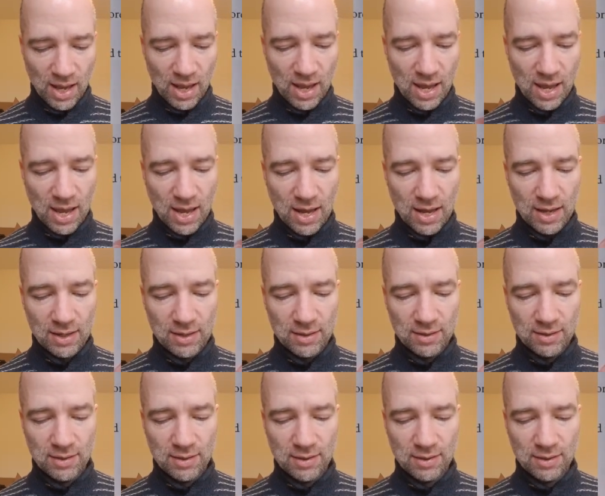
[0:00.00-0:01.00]

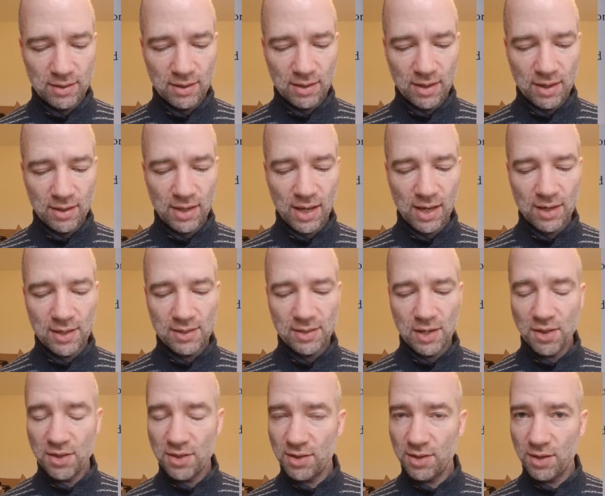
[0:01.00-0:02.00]
And that is
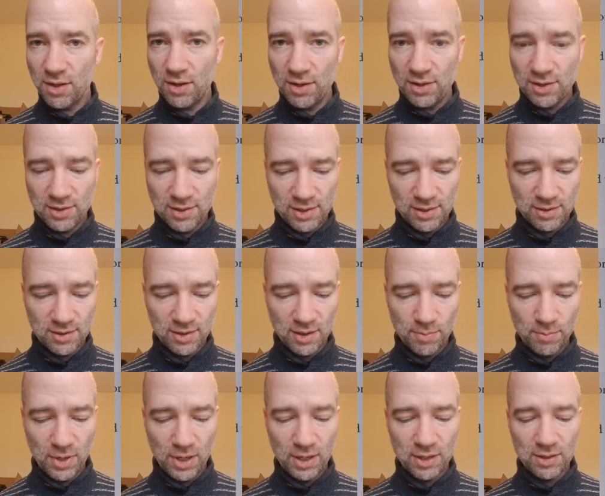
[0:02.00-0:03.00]
the third
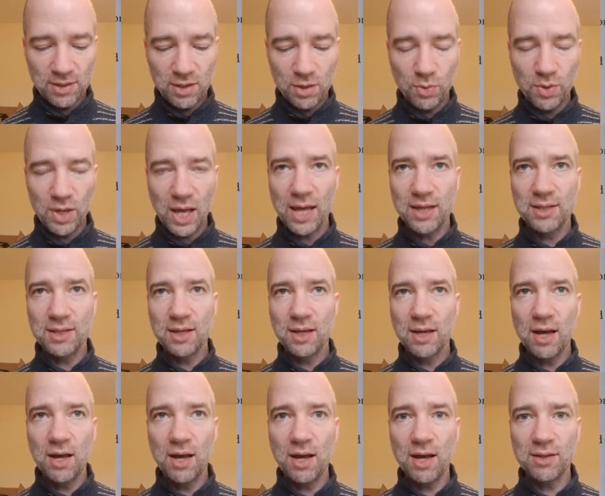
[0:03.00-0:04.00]
system. It is known as
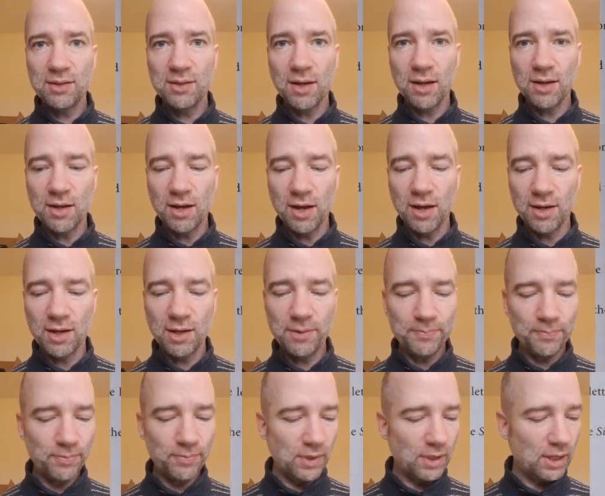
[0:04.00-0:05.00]

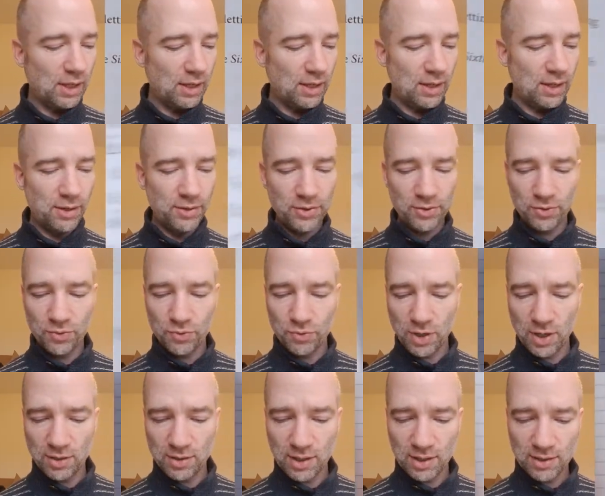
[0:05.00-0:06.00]
Katakana. I'll just
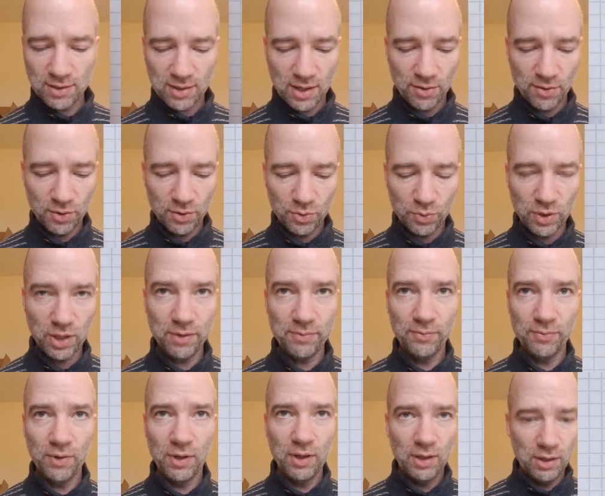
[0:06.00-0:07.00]
write that down as
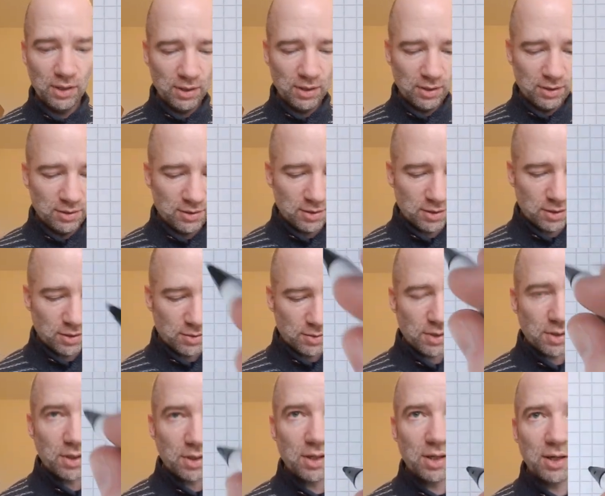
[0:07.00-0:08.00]
well. So
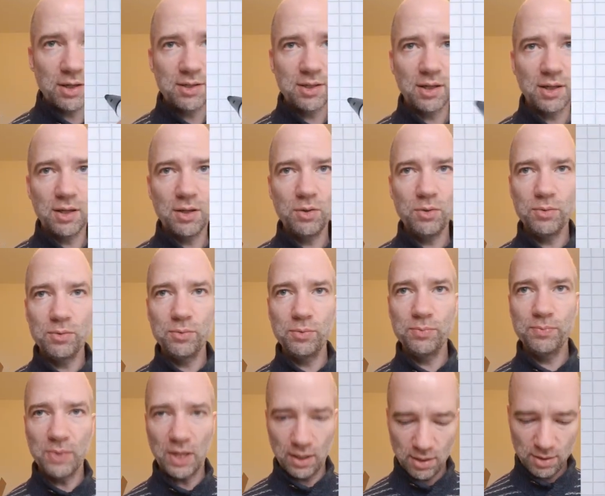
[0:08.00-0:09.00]

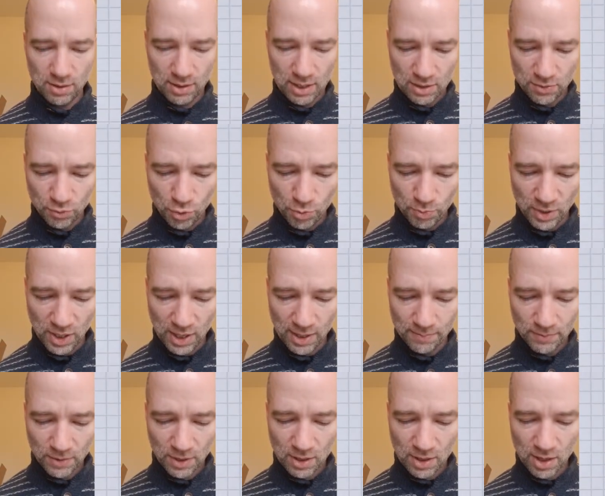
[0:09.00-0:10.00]
hang on, there's room
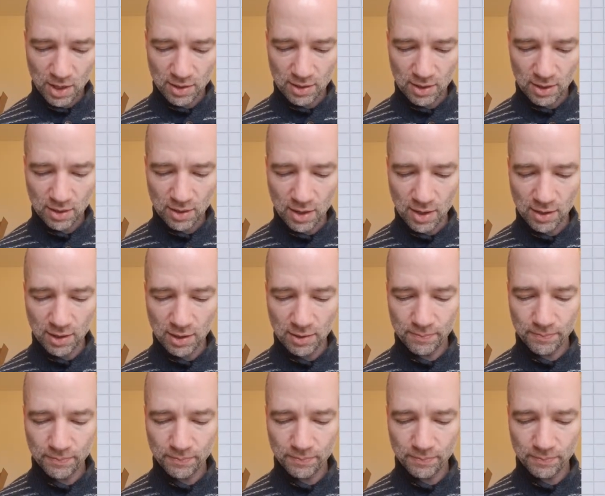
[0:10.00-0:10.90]
here. Katakana.